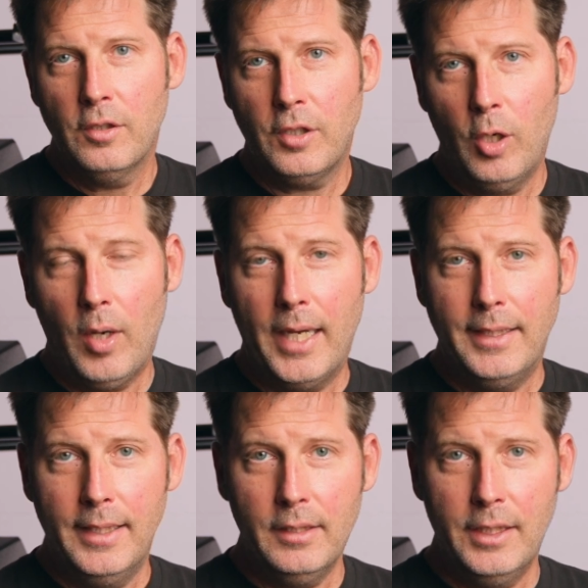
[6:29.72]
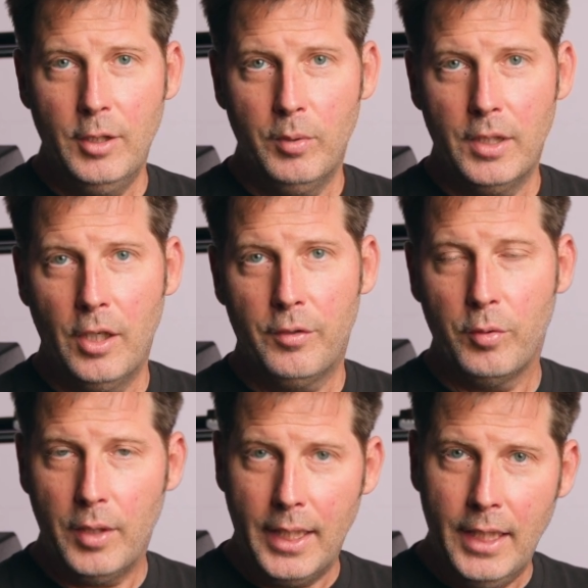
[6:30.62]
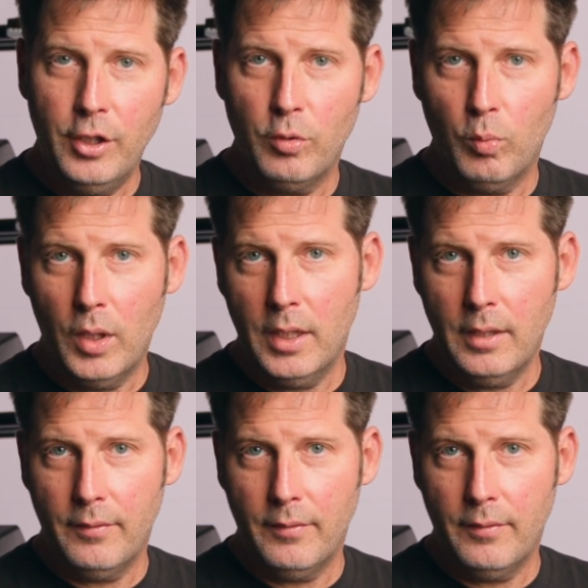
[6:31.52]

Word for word: So ideally you would go through each one